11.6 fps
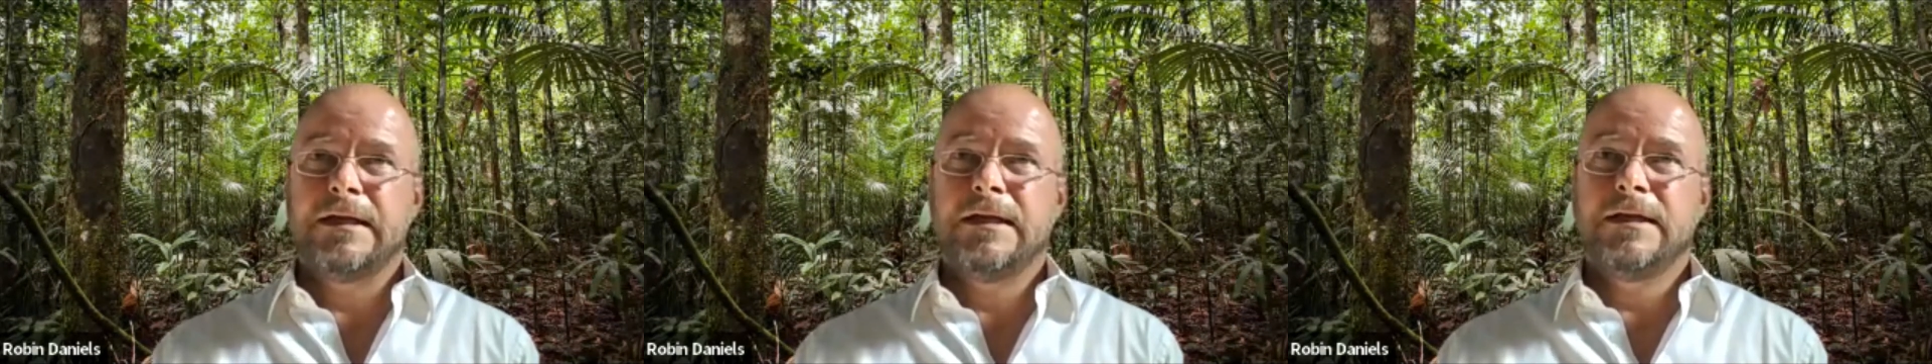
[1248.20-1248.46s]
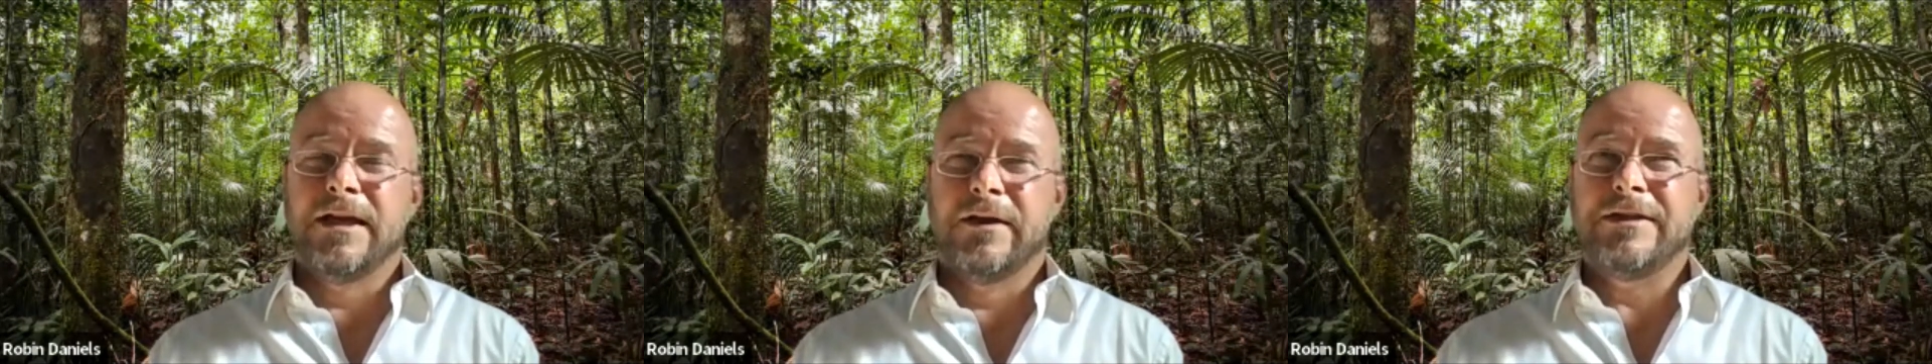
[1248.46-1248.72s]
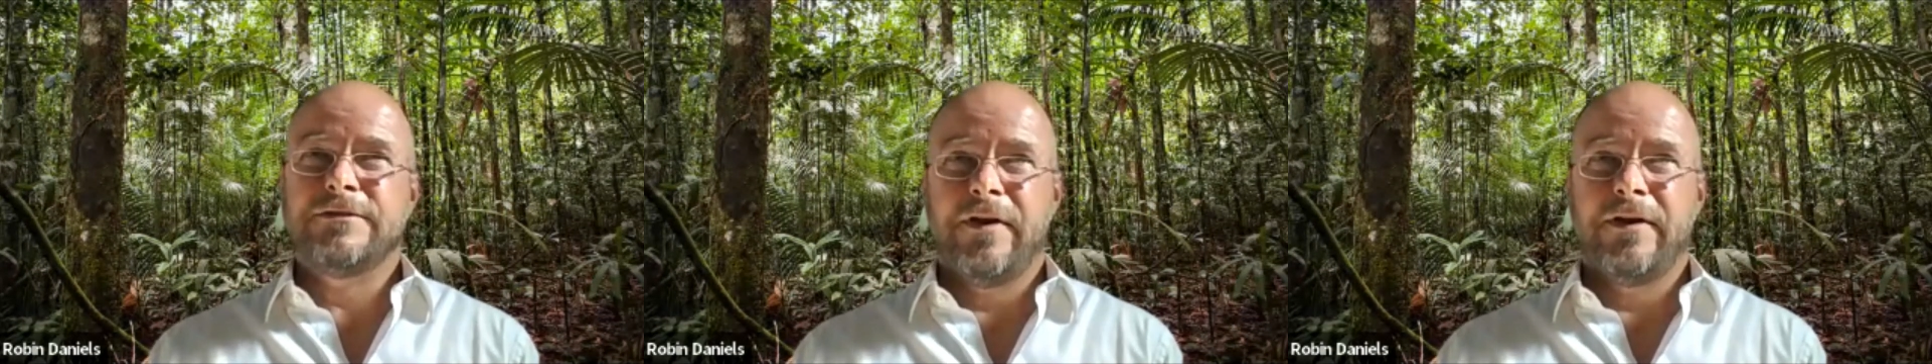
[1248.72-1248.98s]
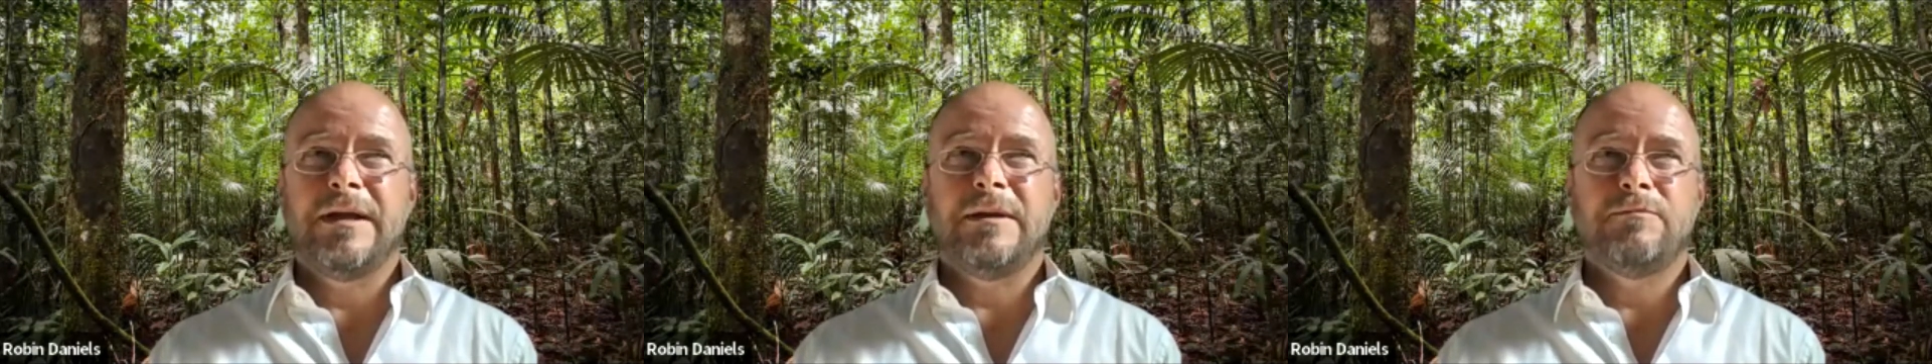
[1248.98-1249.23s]
So it's very
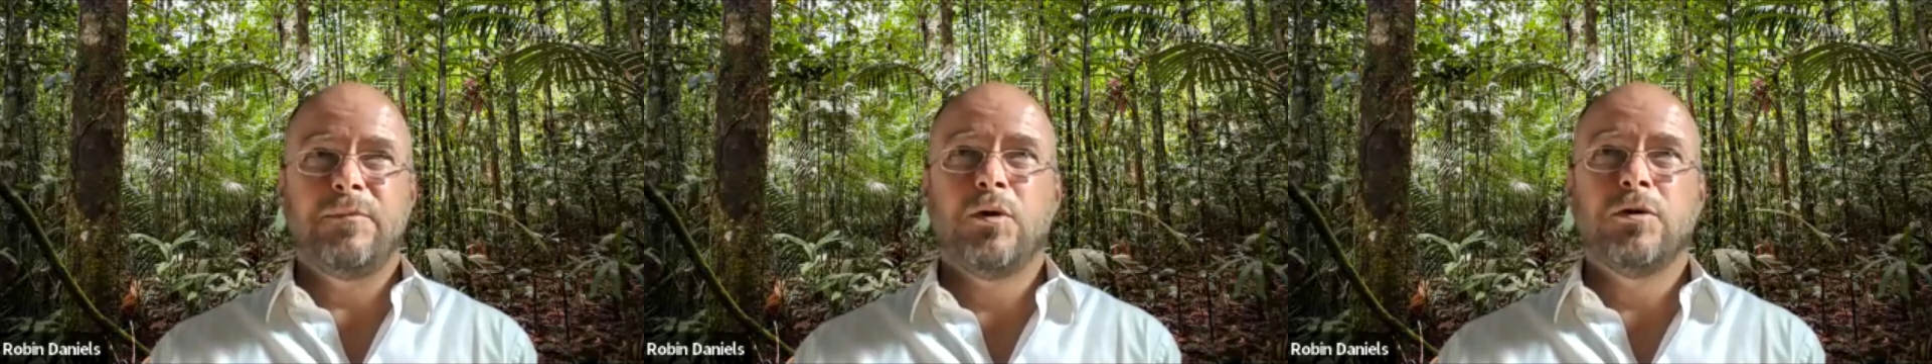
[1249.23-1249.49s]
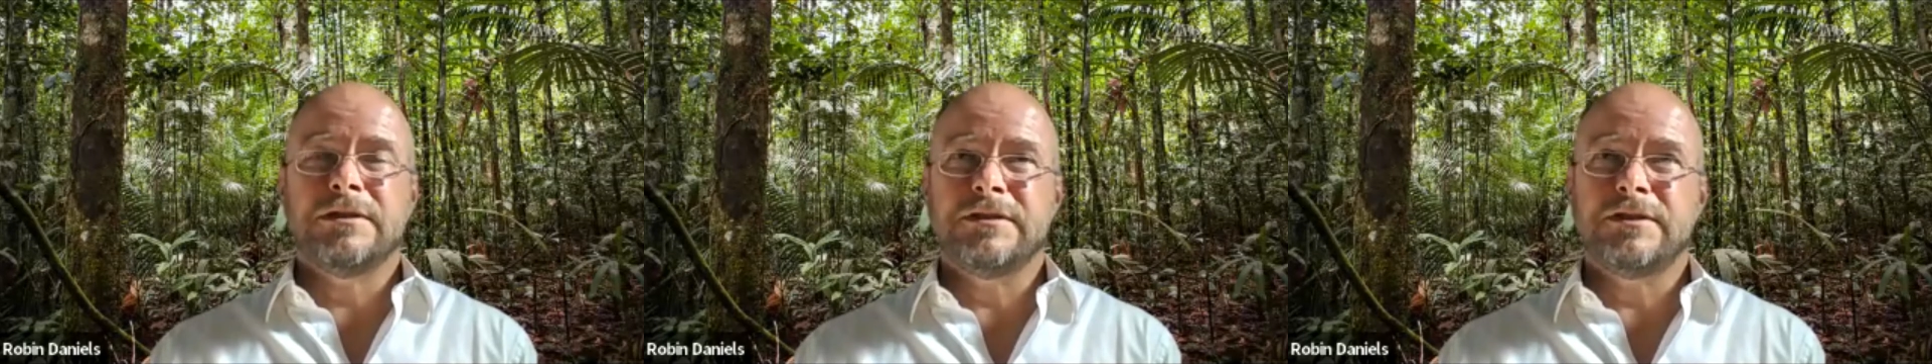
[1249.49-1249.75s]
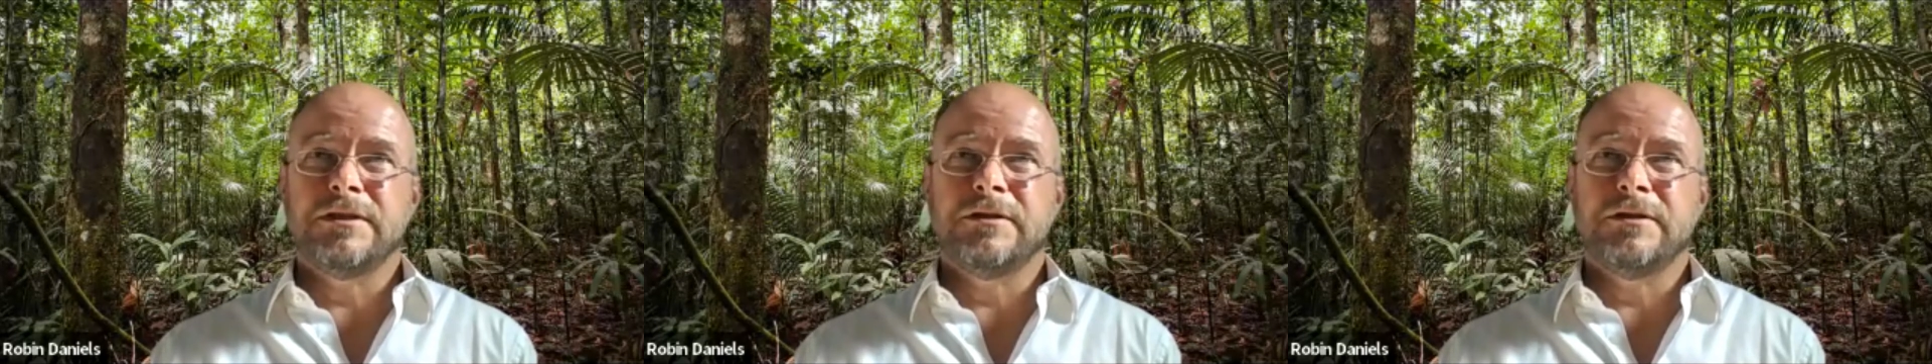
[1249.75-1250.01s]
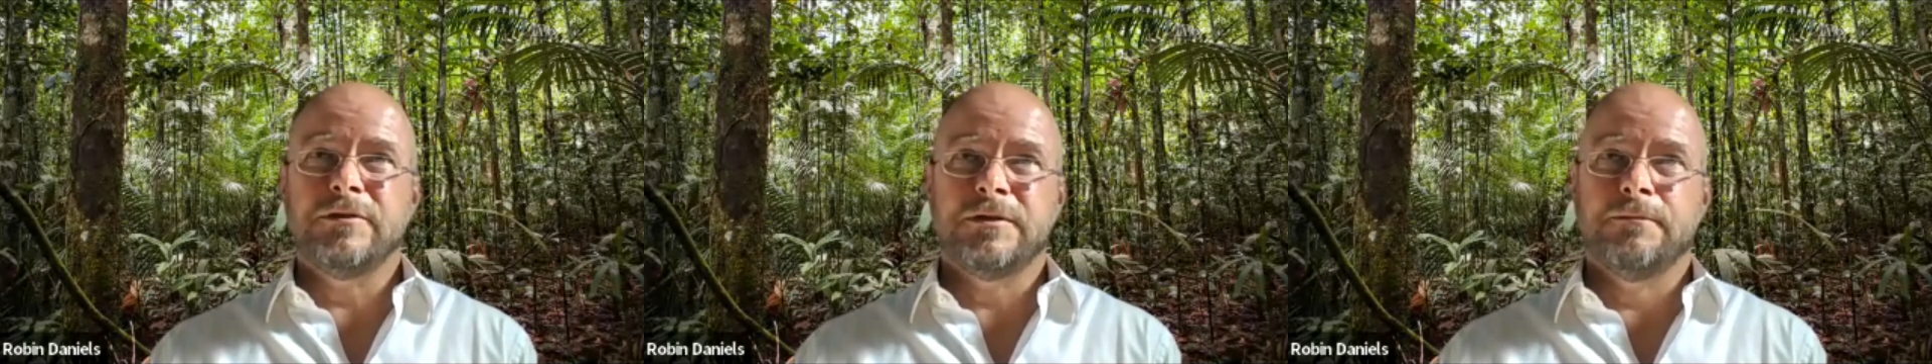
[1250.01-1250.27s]
important to
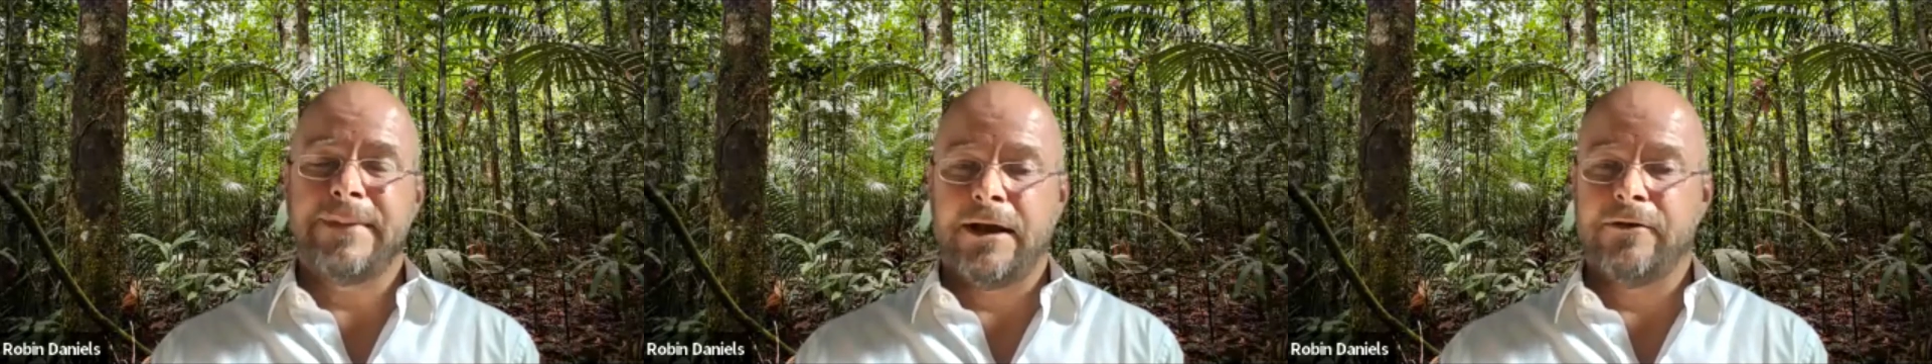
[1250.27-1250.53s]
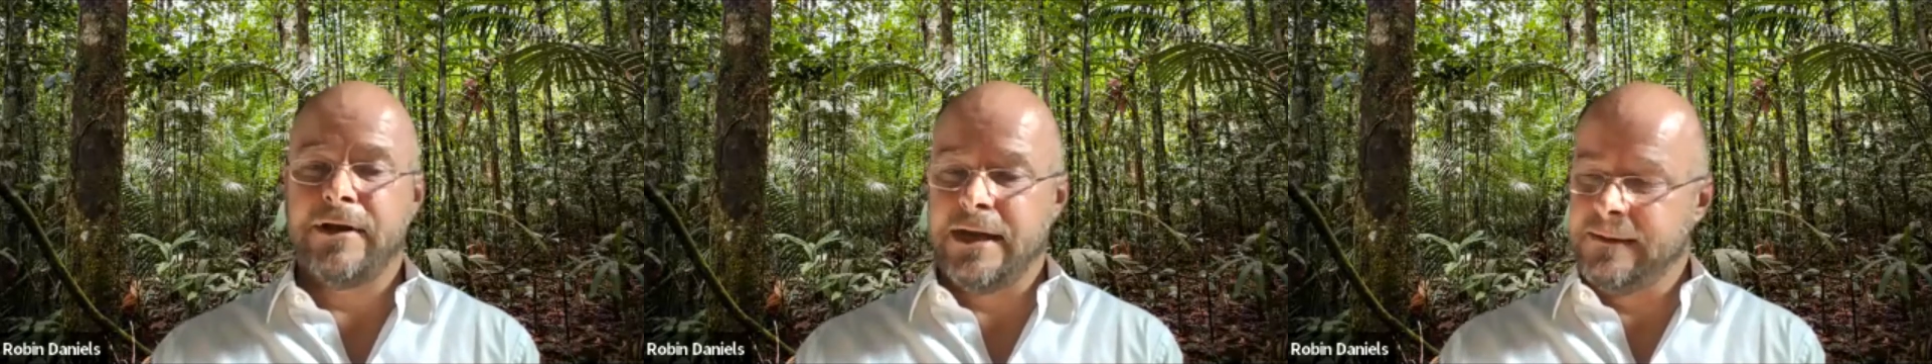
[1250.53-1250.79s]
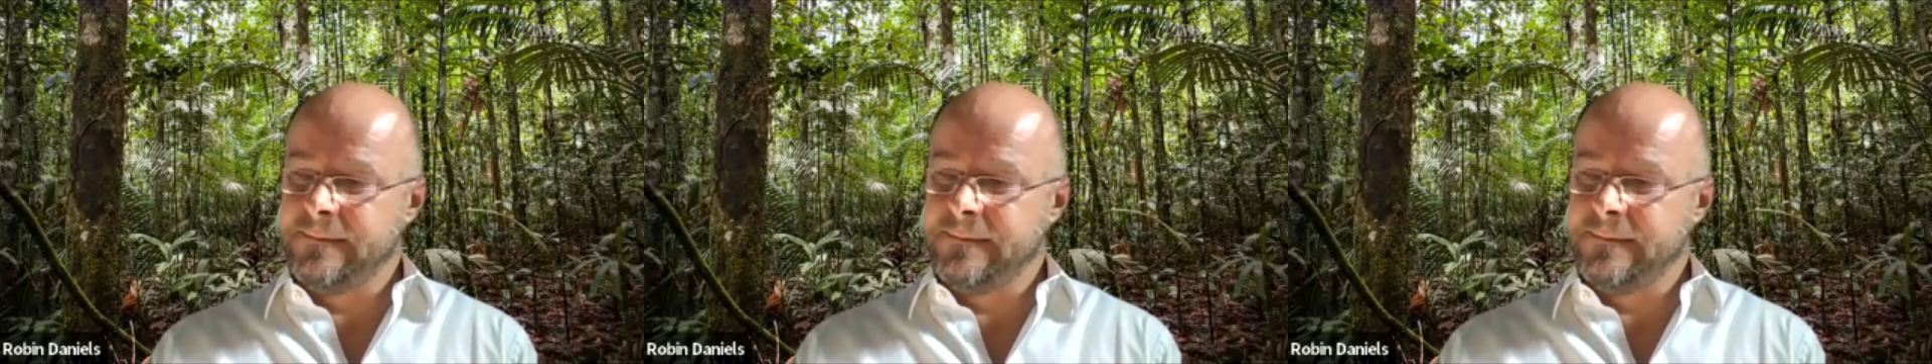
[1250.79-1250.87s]
to marry